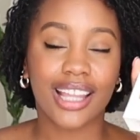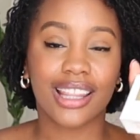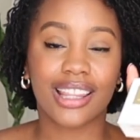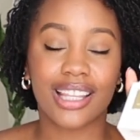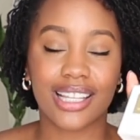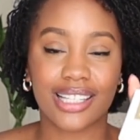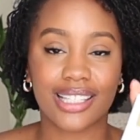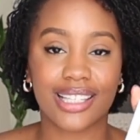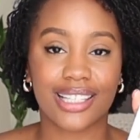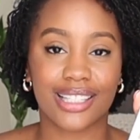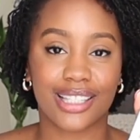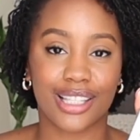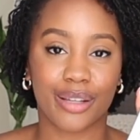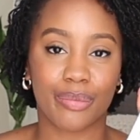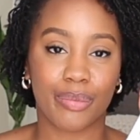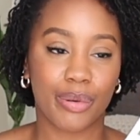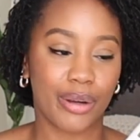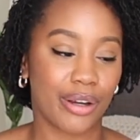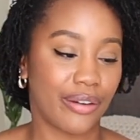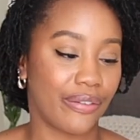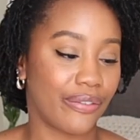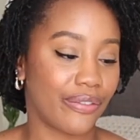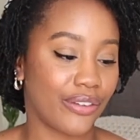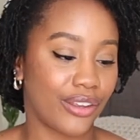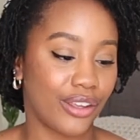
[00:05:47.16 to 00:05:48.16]
this is the
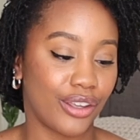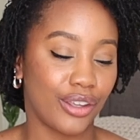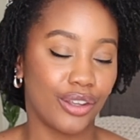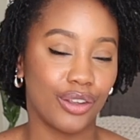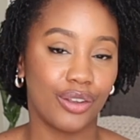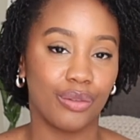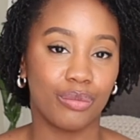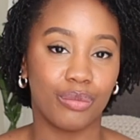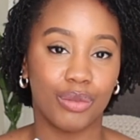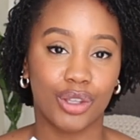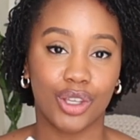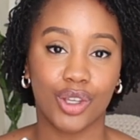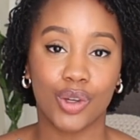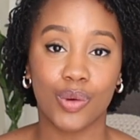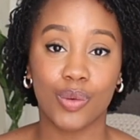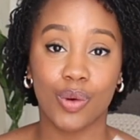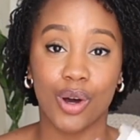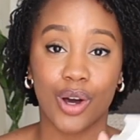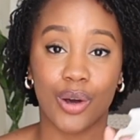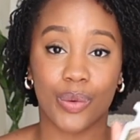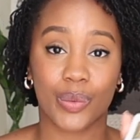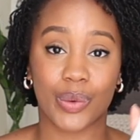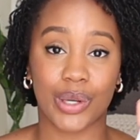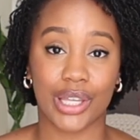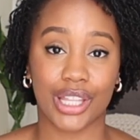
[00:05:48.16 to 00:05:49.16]
perfume you
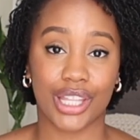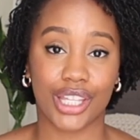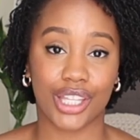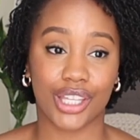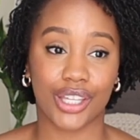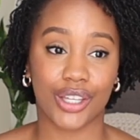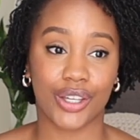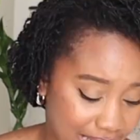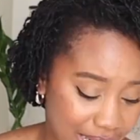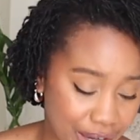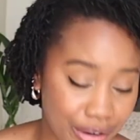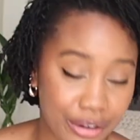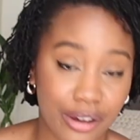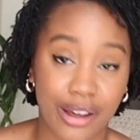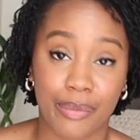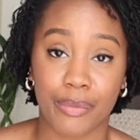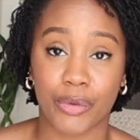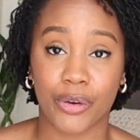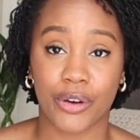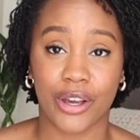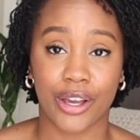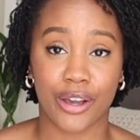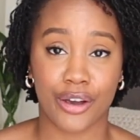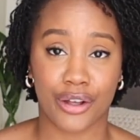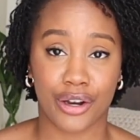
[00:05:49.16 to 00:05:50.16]
want with you. I know I'm
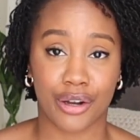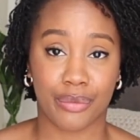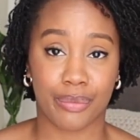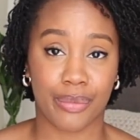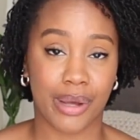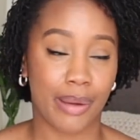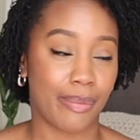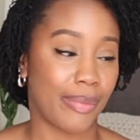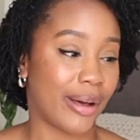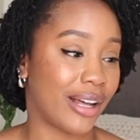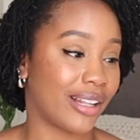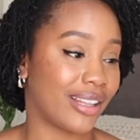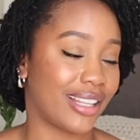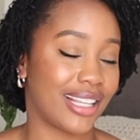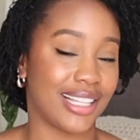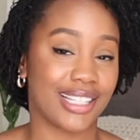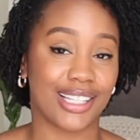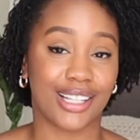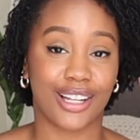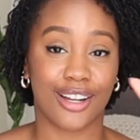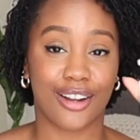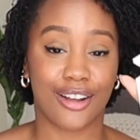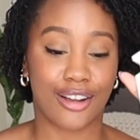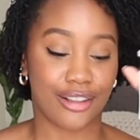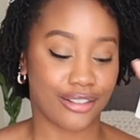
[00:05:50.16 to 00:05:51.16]
going on about this
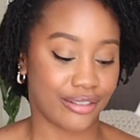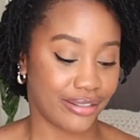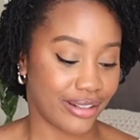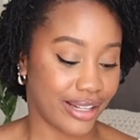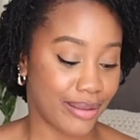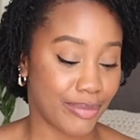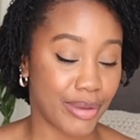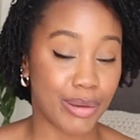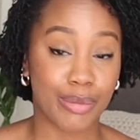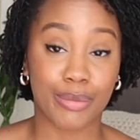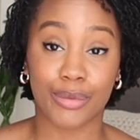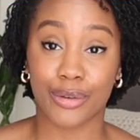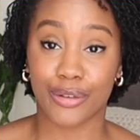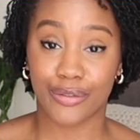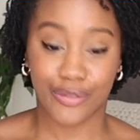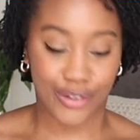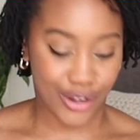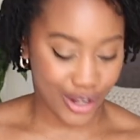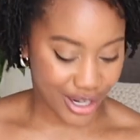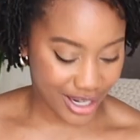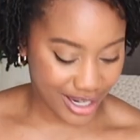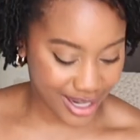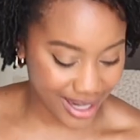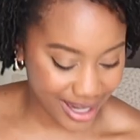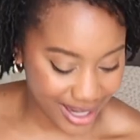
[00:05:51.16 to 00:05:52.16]
a lot, so let me move
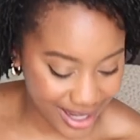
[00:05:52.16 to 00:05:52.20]
on. I